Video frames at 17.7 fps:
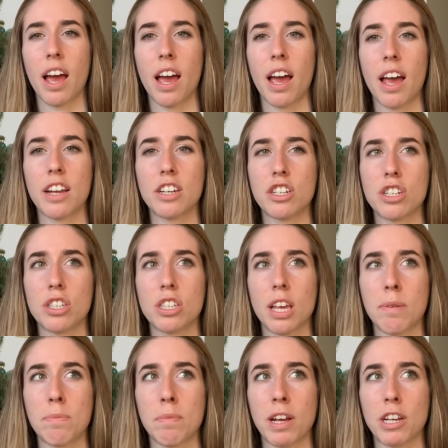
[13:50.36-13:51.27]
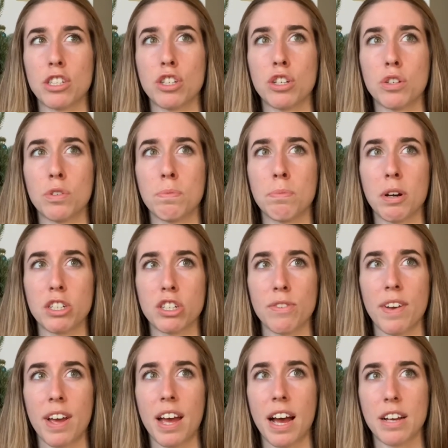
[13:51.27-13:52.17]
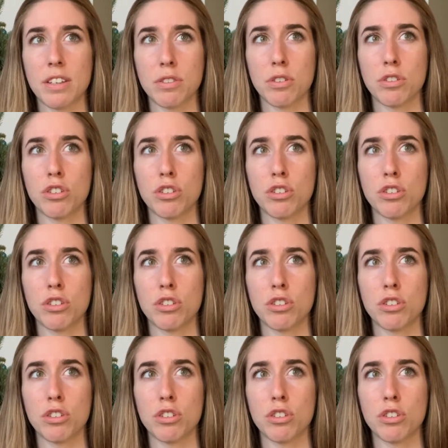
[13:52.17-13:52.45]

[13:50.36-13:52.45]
it just seemed like too much of a hassle and